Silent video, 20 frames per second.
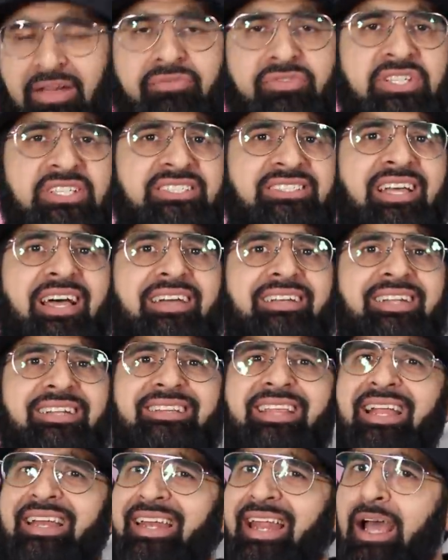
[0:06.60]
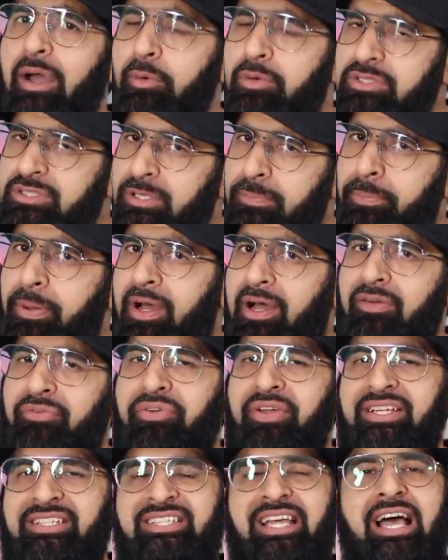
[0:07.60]
have decided that now is the
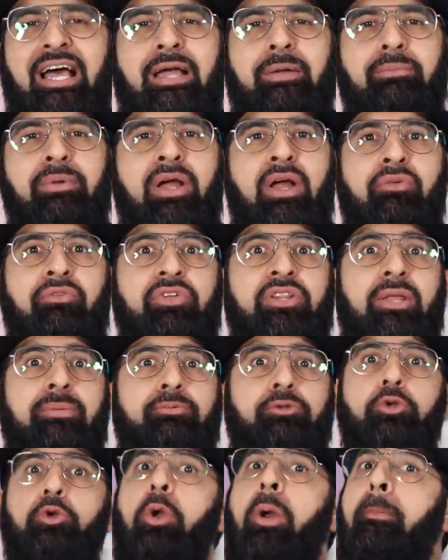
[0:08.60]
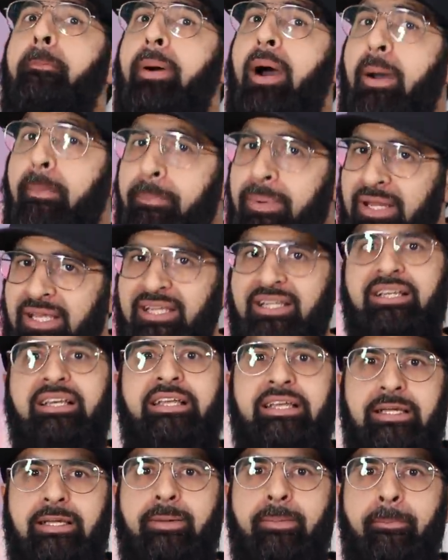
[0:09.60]
perfect time for them to
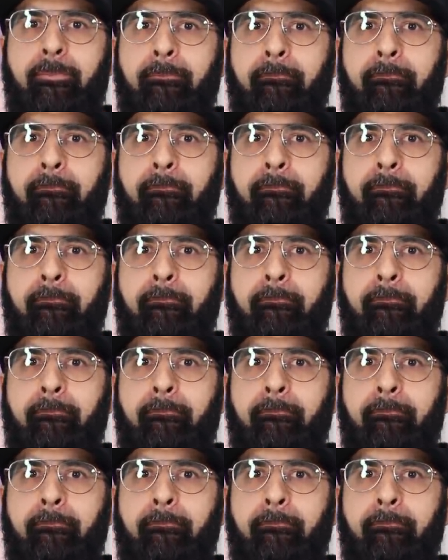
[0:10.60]
publicly